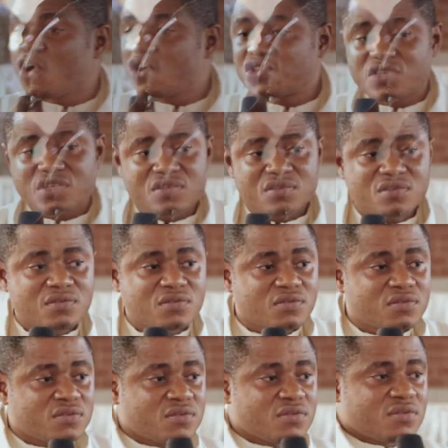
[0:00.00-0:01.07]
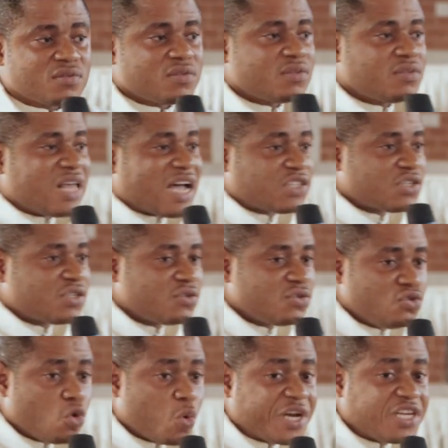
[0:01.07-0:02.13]
not that
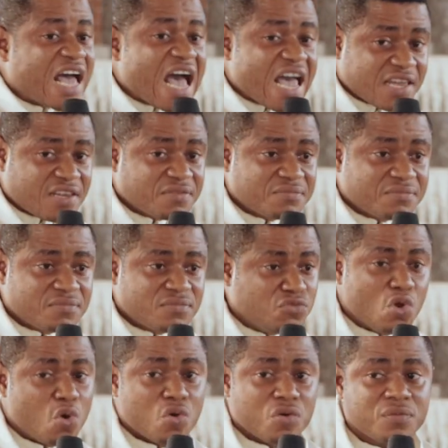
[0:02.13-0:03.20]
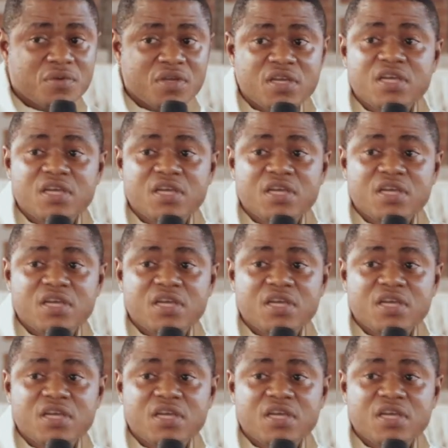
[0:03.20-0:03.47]
you will die. No.